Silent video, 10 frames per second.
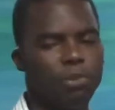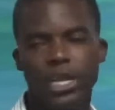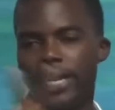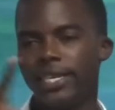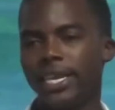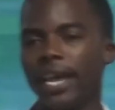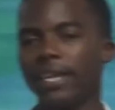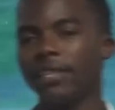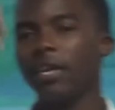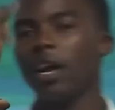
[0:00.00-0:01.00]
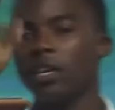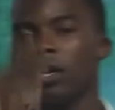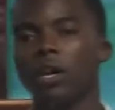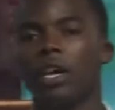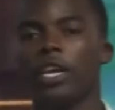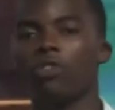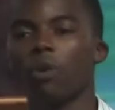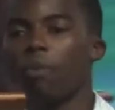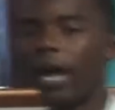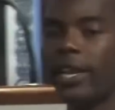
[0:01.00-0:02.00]
But then the second thing under his
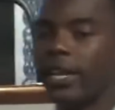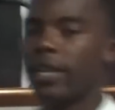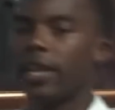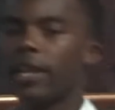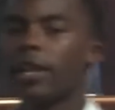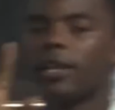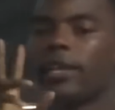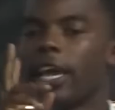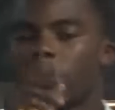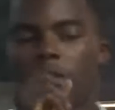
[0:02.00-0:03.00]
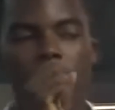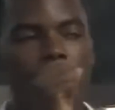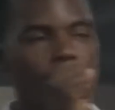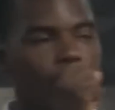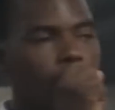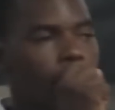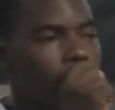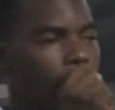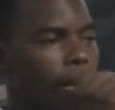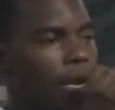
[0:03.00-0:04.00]
rebellion, guess what he did?
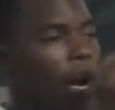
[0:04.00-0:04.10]
And